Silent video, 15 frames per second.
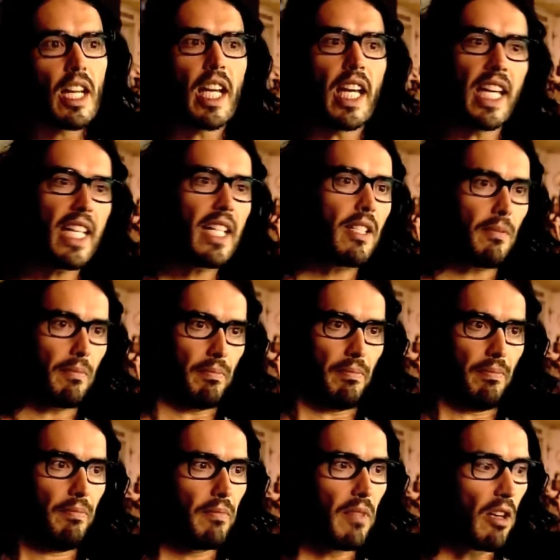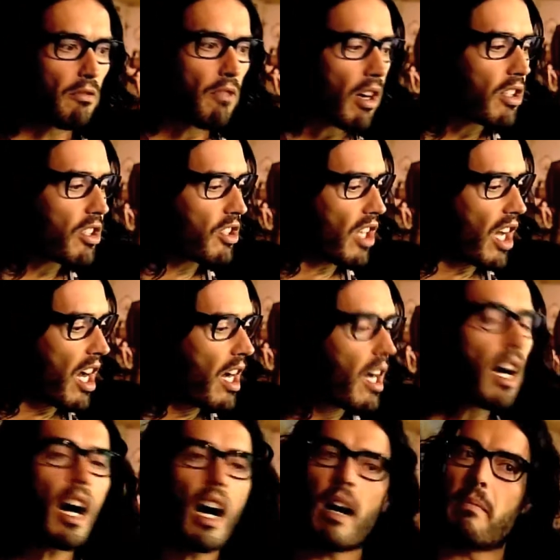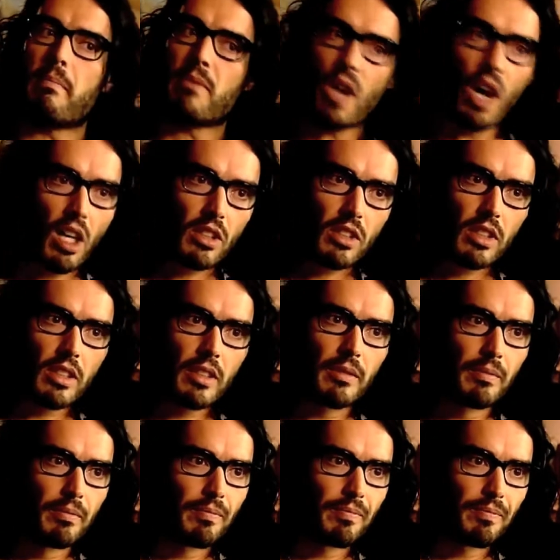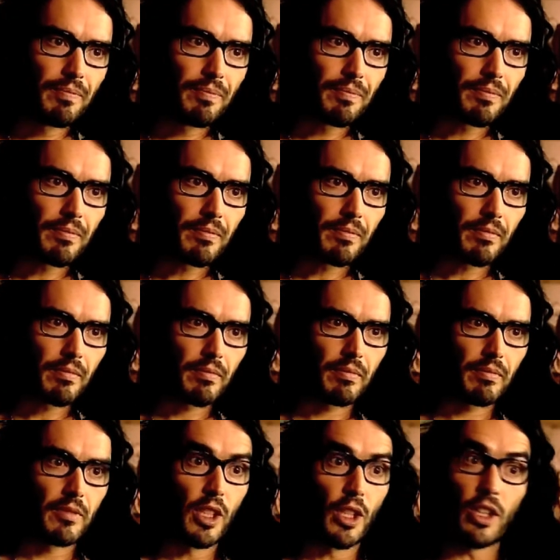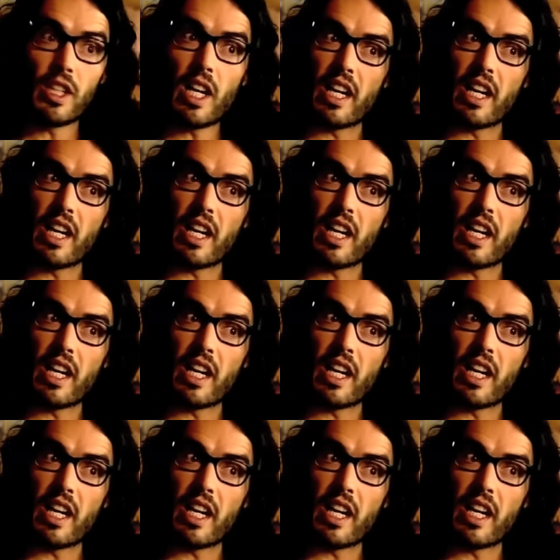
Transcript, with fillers: He's a rock star. I'm not. But you could be. Could